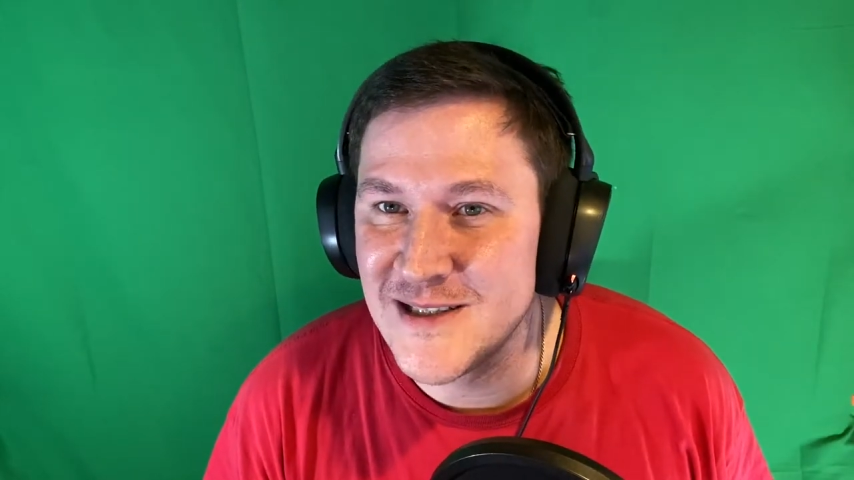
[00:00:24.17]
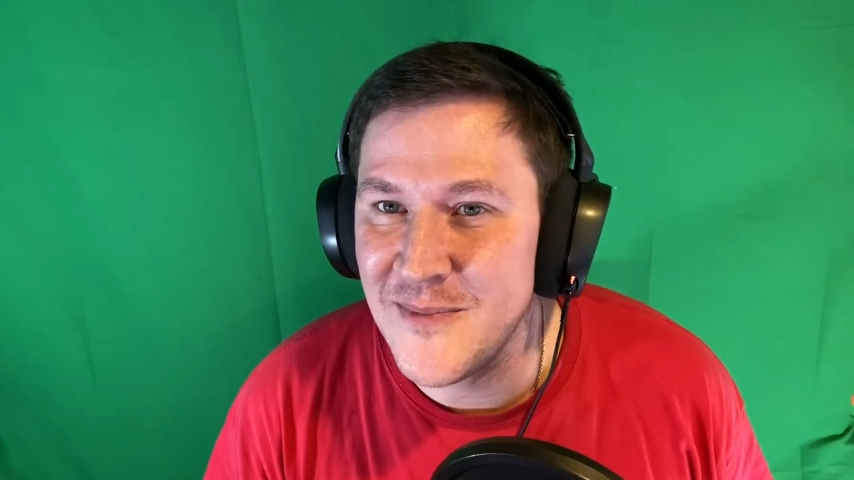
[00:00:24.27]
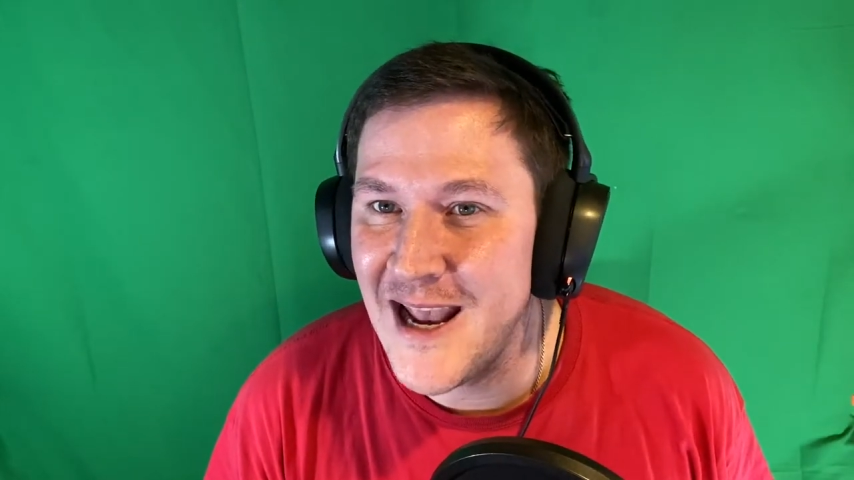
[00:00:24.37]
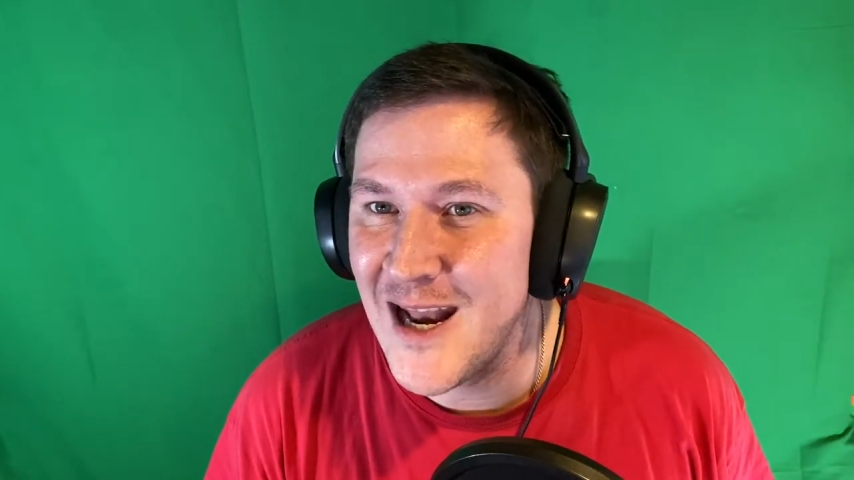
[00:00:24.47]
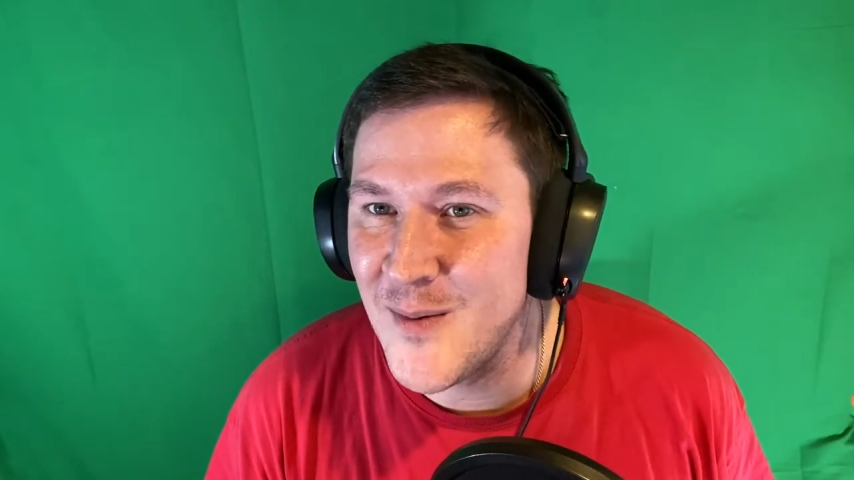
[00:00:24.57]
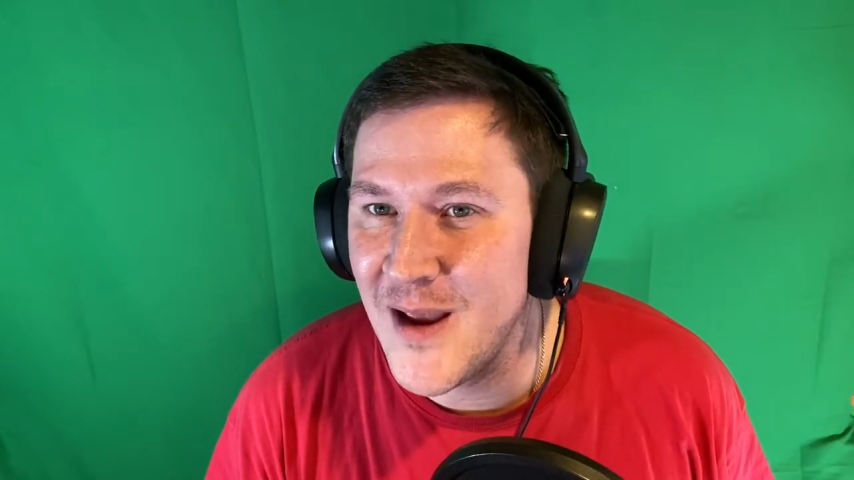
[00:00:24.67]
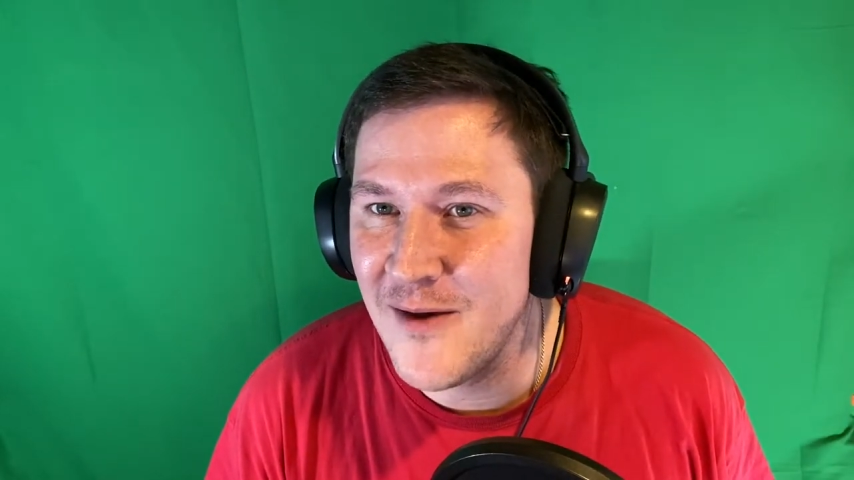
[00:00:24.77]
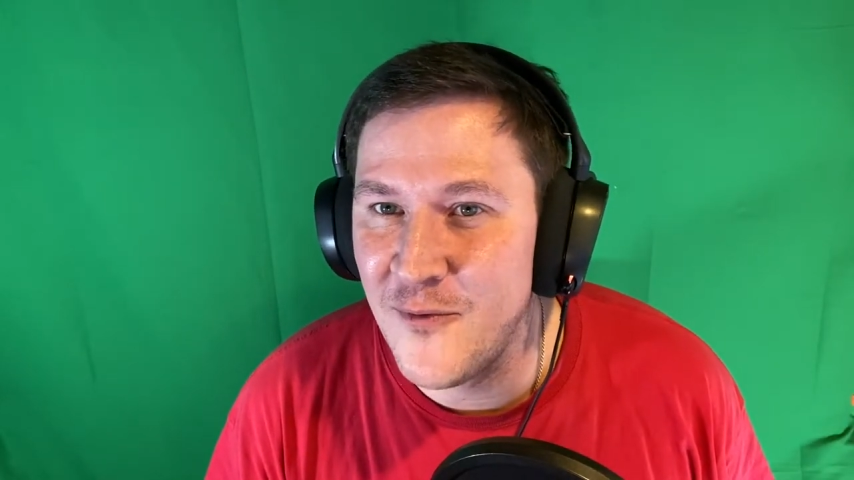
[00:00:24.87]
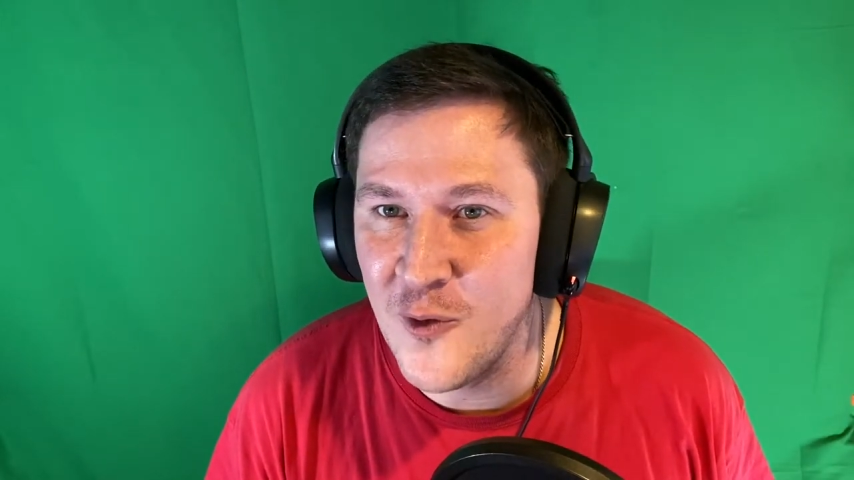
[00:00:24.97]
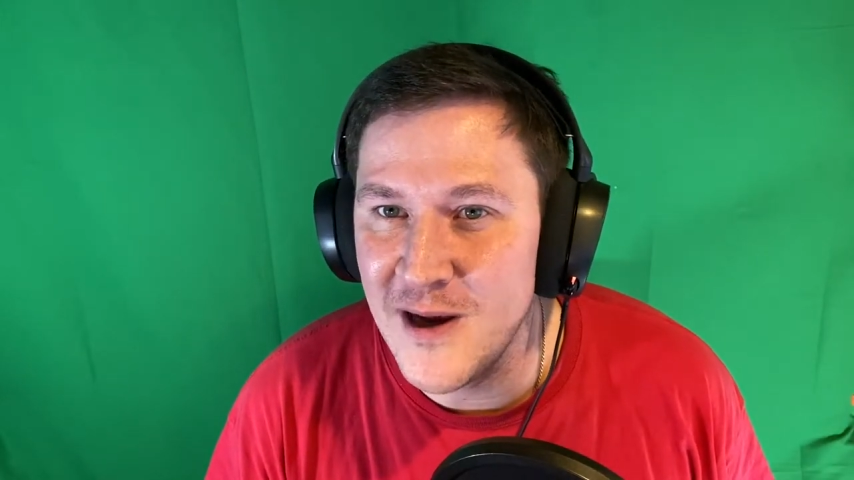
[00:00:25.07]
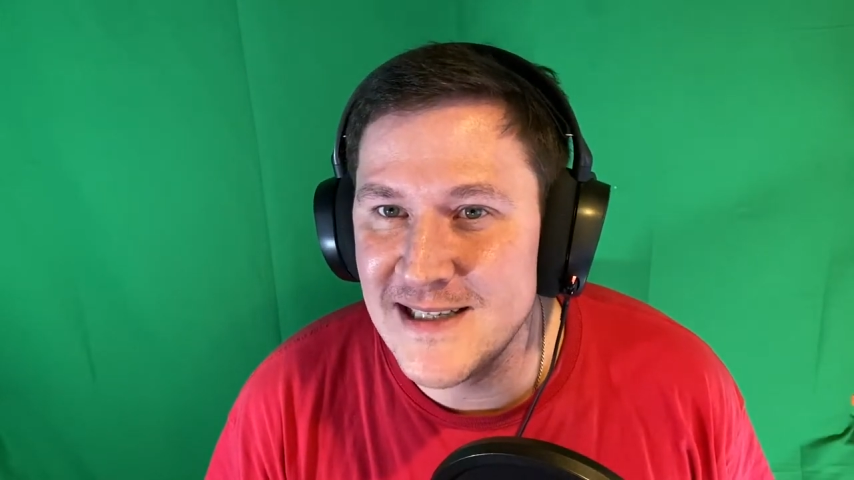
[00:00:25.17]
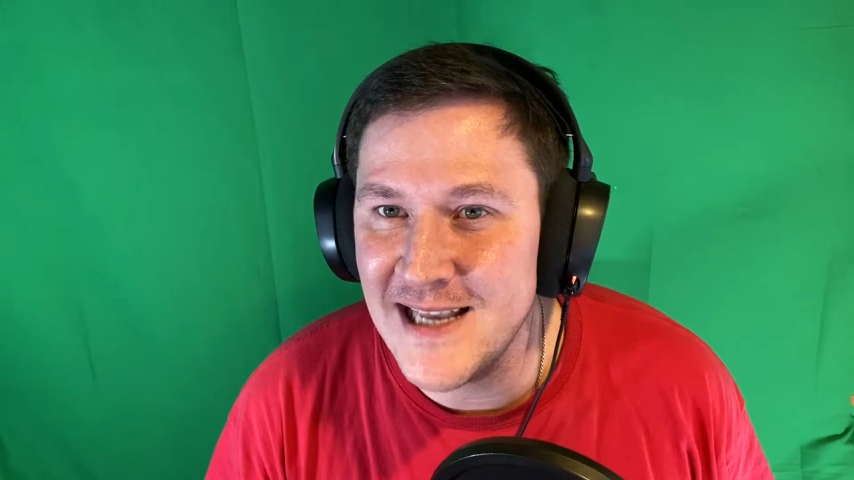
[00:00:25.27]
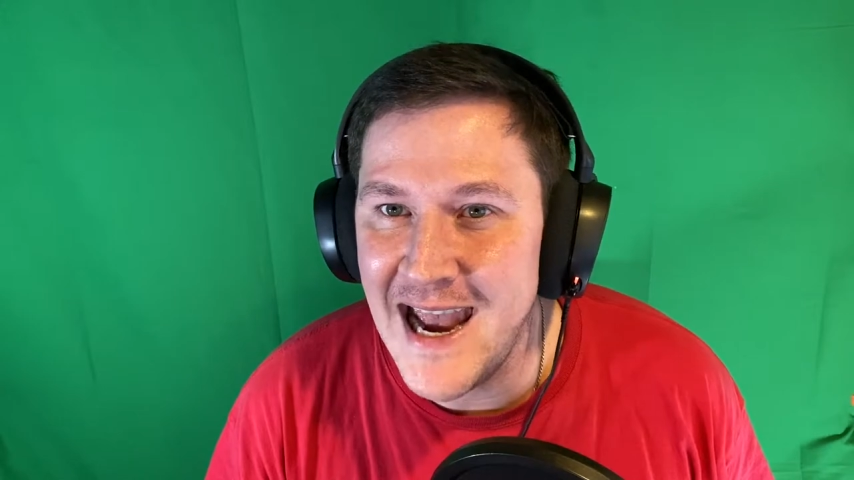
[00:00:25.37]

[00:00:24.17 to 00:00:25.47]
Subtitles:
some anime voice